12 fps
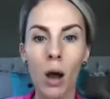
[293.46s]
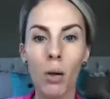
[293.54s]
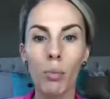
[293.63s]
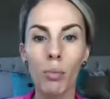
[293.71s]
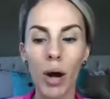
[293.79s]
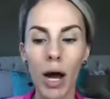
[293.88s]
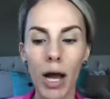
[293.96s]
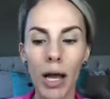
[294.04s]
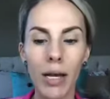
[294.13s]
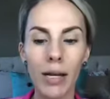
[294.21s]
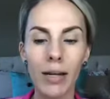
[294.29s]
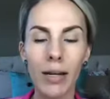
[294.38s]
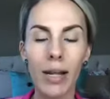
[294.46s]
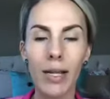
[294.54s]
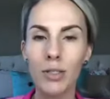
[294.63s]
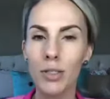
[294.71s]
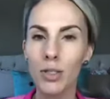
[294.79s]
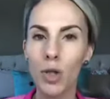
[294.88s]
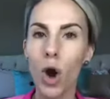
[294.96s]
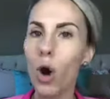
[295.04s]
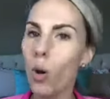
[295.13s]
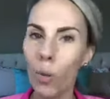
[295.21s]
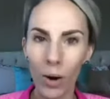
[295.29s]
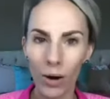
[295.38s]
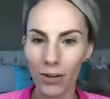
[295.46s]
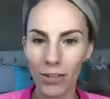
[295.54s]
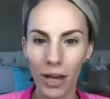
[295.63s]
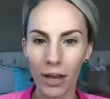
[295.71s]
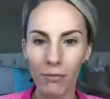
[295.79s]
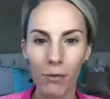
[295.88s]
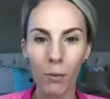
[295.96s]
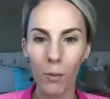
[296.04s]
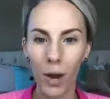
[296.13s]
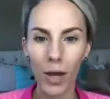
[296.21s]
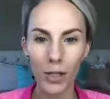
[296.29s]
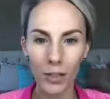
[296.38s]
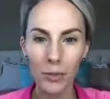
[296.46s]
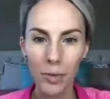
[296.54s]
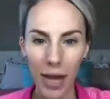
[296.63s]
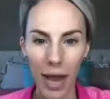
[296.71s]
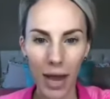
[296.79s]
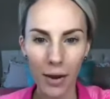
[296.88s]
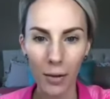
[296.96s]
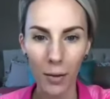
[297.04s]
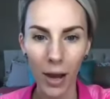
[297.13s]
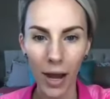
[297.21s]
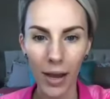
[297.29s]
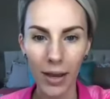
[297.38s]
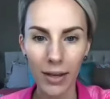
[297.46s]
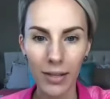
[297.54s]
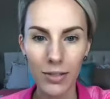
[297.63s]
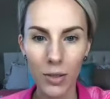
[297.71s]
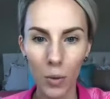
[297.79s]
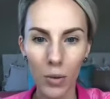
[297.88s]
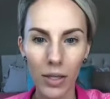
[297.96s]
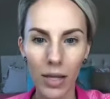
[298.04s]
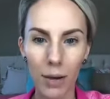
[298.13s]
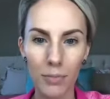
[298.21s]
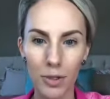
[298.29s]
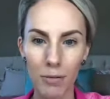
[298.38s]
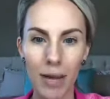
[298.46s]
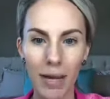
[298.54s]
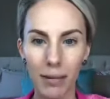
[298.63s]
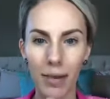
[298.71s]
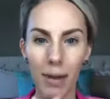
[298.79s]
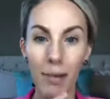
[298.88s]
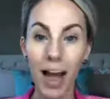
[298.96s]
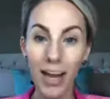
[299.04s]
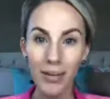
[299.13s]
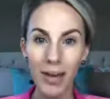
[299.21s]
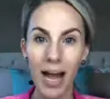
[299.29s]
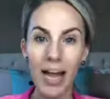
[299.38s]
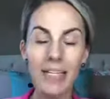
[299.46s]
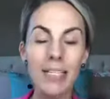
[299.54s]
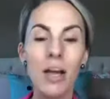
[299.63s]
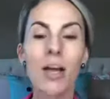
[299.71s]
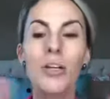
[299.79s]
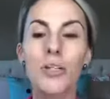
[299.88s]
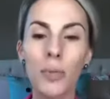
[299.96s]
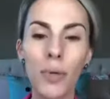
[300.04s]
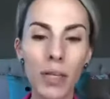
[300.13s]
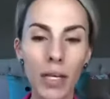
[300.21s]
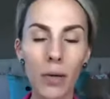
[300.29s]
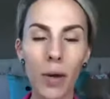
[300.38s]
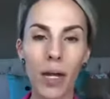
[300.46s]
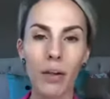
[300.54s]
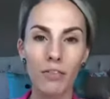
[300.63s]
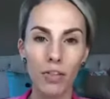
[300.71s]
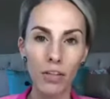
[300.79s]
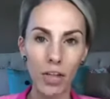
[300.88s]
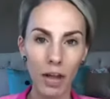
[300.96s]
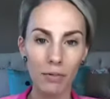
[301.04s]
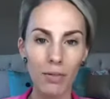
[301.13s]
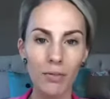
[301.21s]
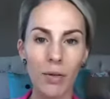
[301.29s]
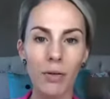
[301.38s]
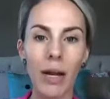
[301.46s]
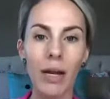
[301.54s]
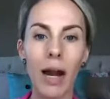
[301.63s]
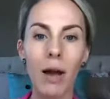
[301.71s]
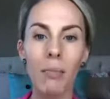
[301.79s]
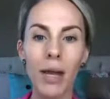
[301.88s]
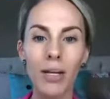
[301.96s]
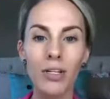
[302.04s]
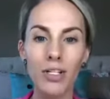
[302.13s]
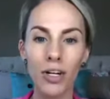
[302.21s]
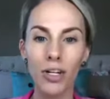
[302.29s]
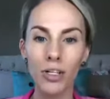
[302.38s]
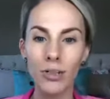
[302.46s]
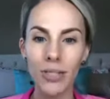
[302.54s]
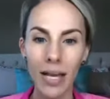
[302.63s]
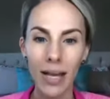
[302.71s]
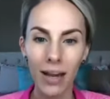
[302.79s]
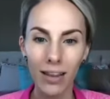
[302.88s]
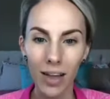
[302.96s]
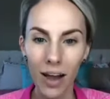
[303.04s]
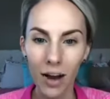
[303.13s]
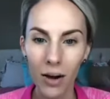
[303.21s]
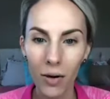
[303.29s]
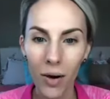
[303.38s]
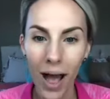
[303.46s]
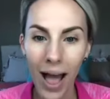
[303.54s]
but It's so worth it for what you get, okay? It totally ups your makeup game. Hi, you guys. So really quick, if you're live with me right now, make sure you say hello.